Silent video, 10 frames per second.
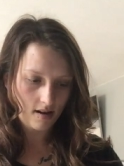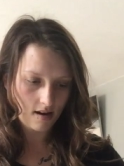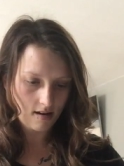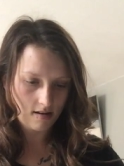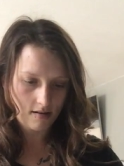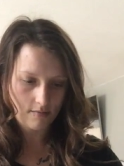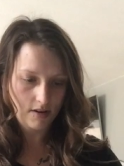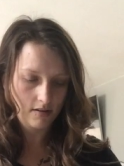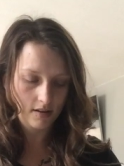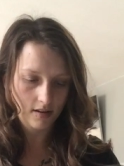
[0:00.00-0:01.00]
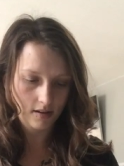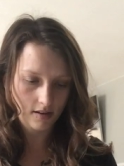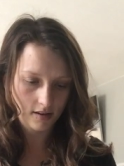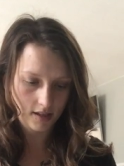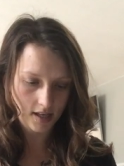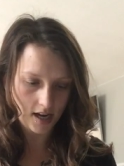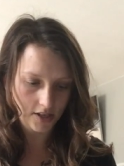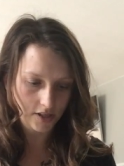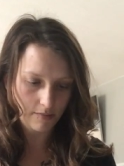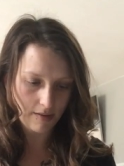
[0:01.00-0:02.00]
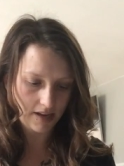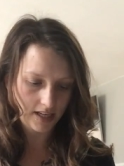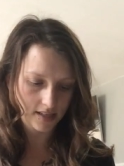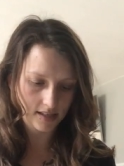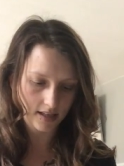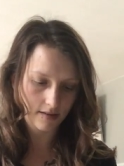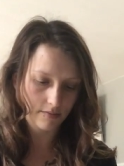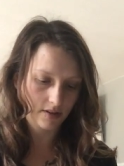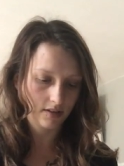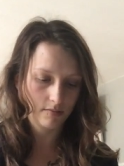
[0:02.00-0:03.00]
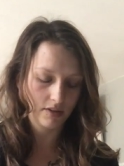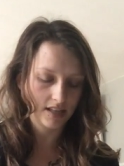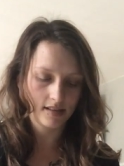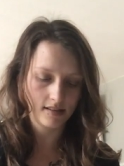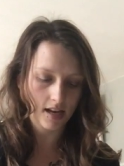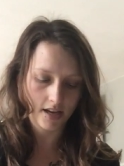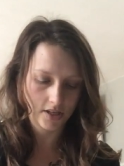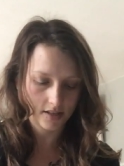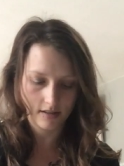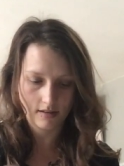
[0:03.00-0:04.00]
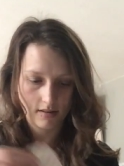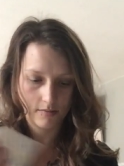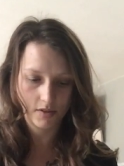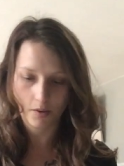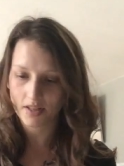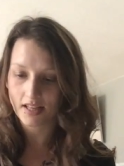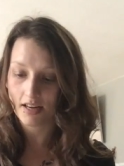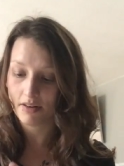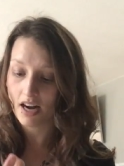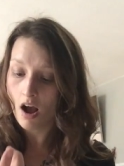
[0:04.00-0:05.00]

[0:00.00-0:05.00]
um, gosh, my mind is in a million places. I just am so excited right